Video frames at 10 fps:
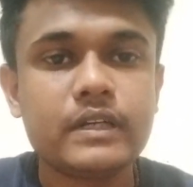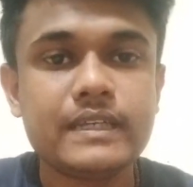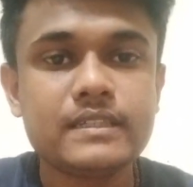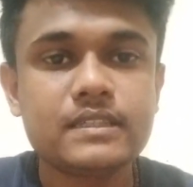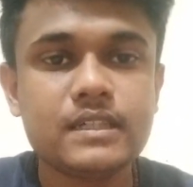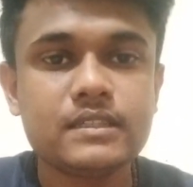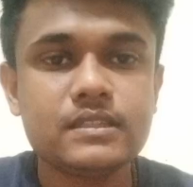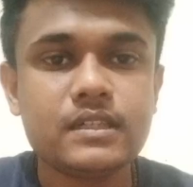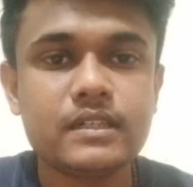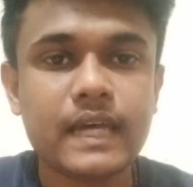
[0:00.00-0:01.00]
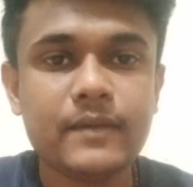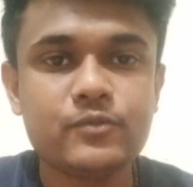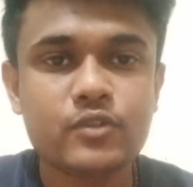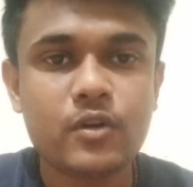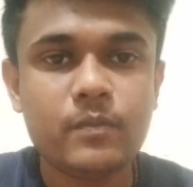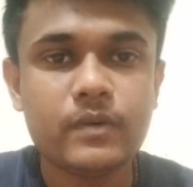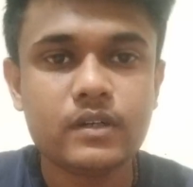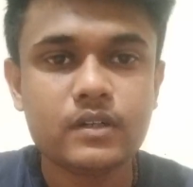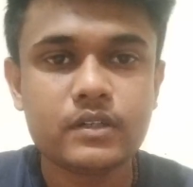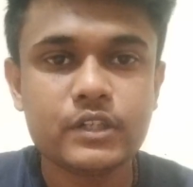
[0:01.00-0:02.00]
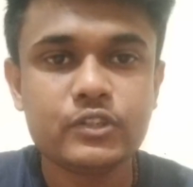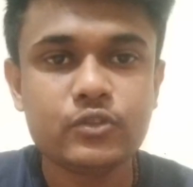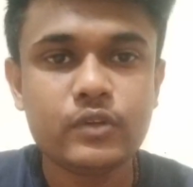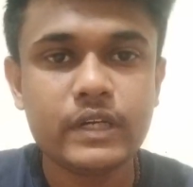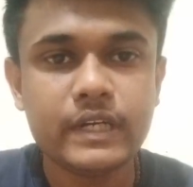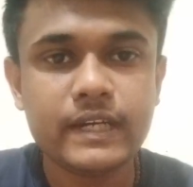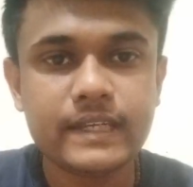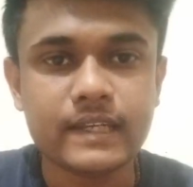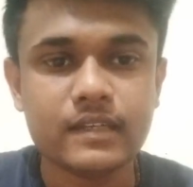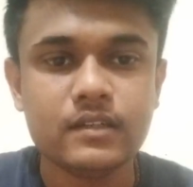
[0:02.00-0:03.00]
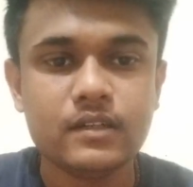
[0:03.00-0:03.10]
discuss the types of tissue in detail.